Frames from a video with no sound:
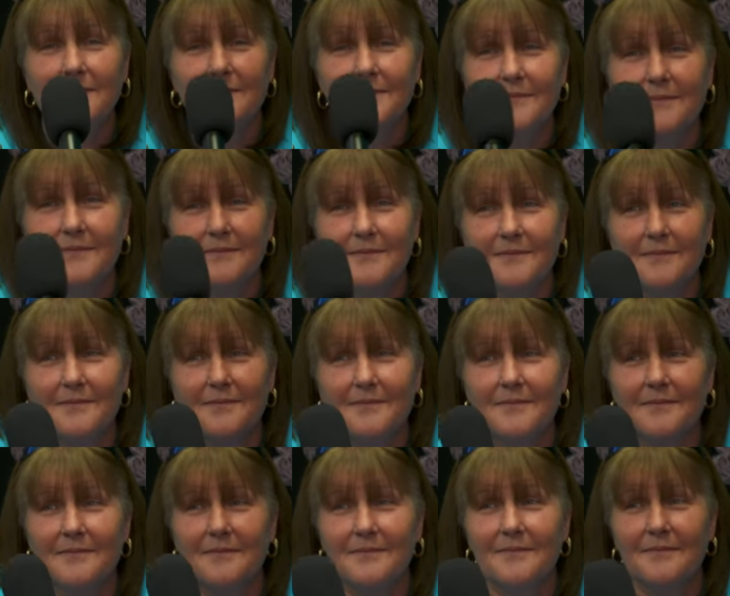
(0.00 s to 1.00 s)

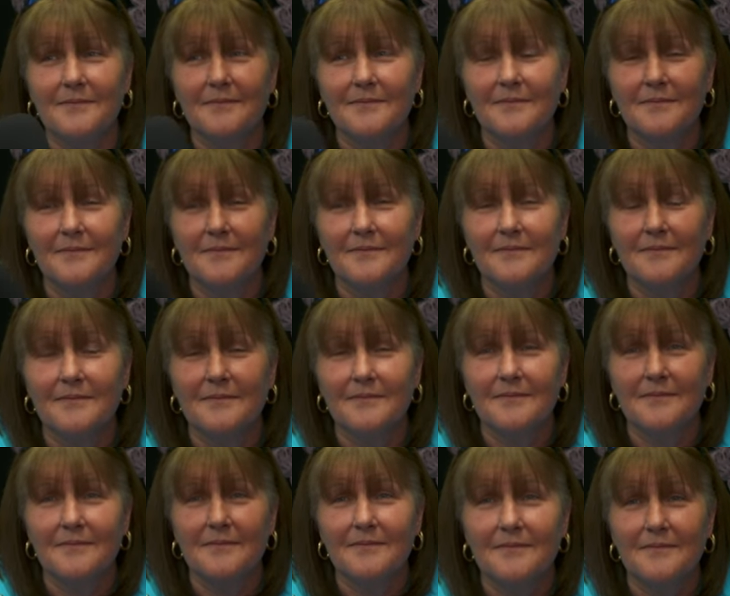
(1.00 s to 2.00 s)

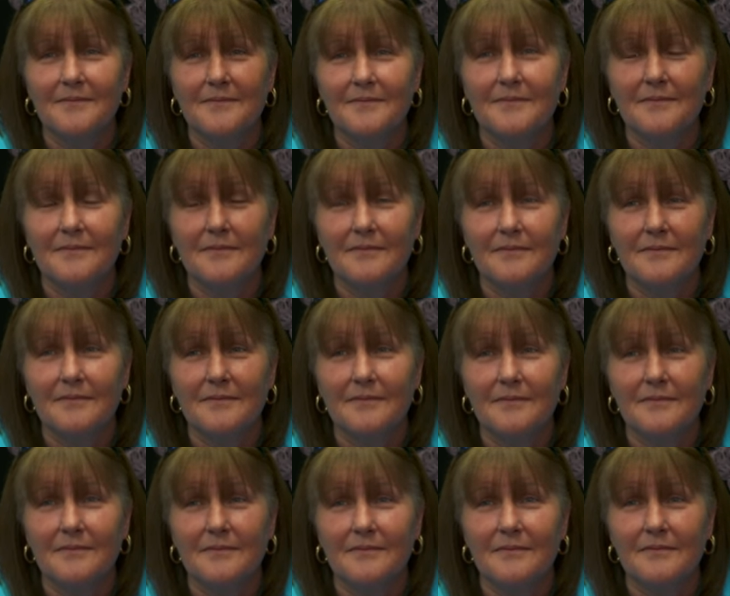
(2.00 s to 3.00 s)

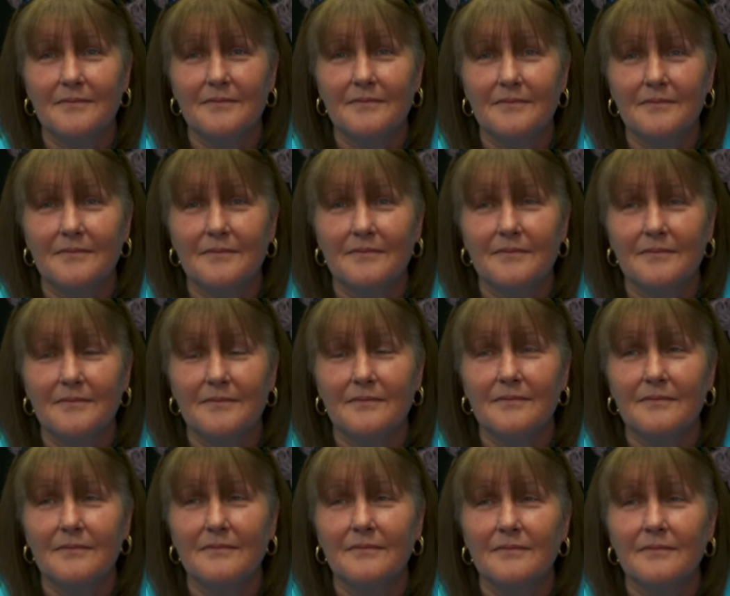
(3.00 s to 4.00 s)

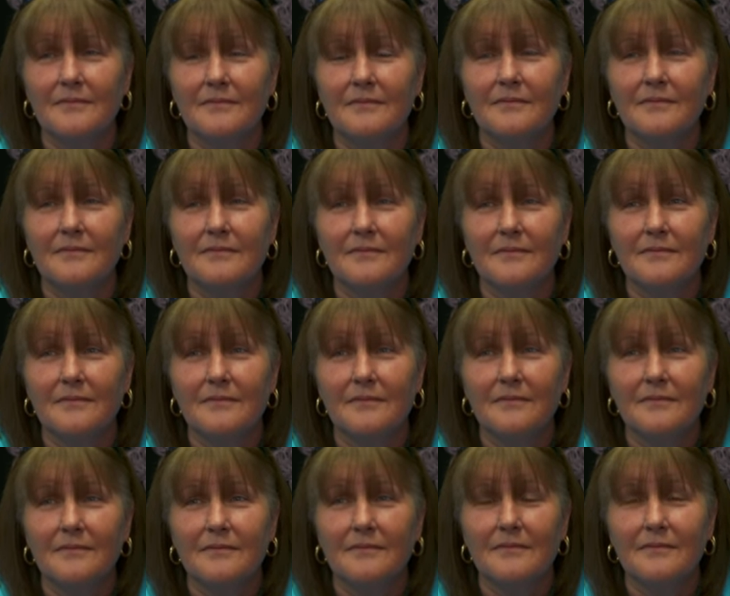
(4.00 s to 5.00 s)

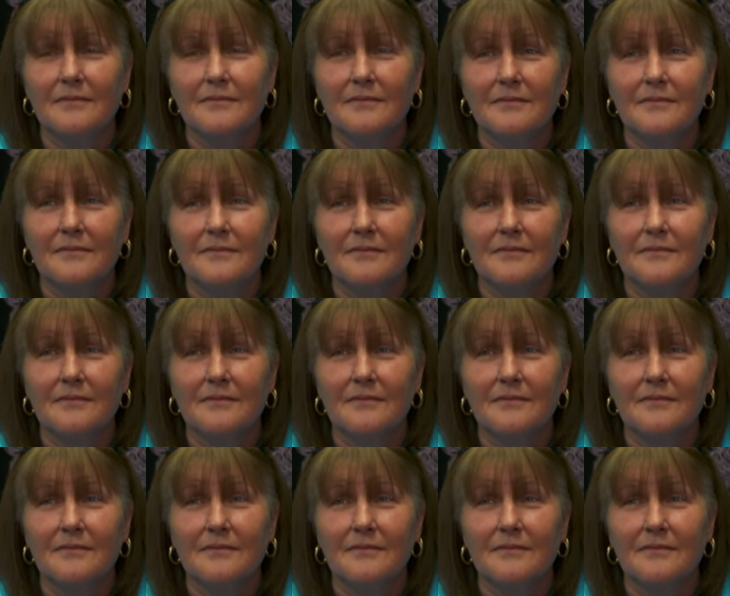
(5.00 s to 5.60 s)
[no speech]